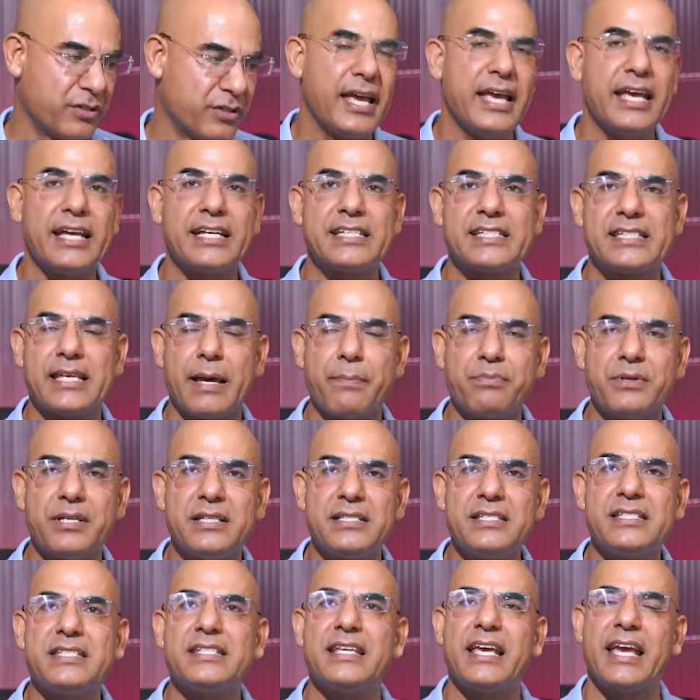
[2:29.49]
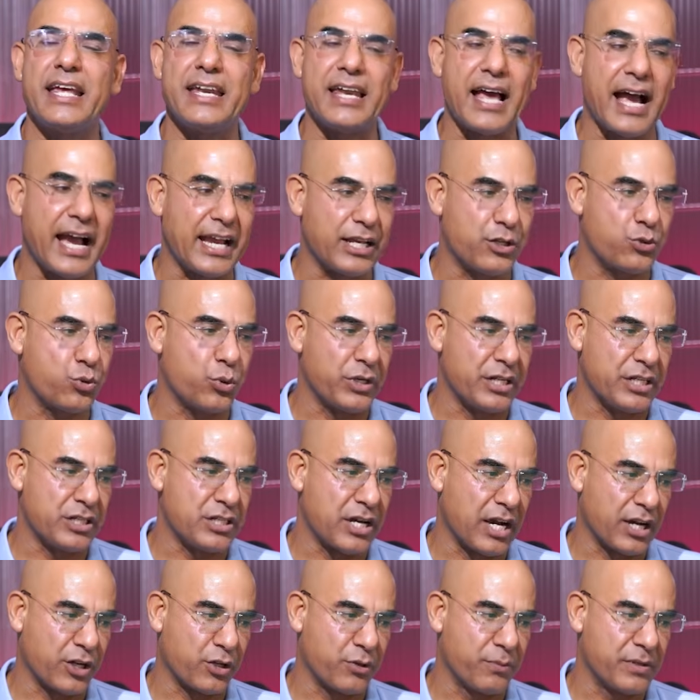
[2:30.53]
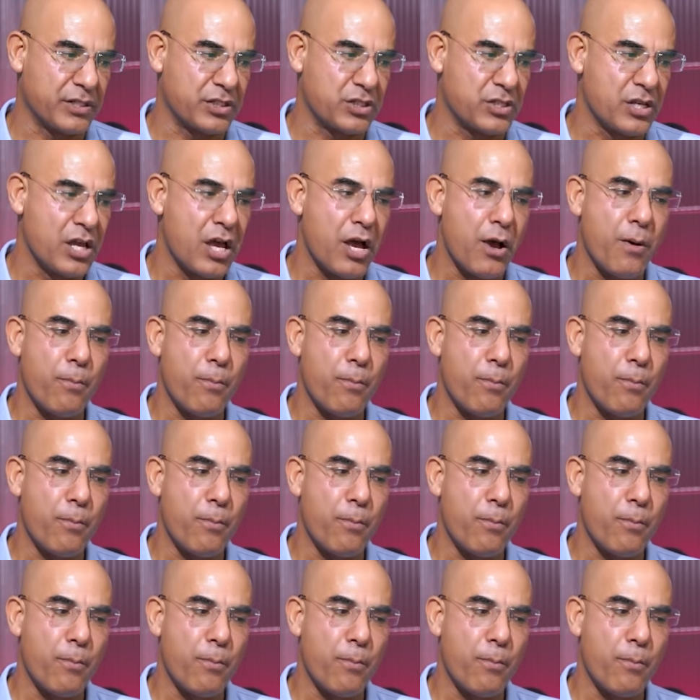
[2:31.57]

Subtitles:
Acceptance and I-20 documents.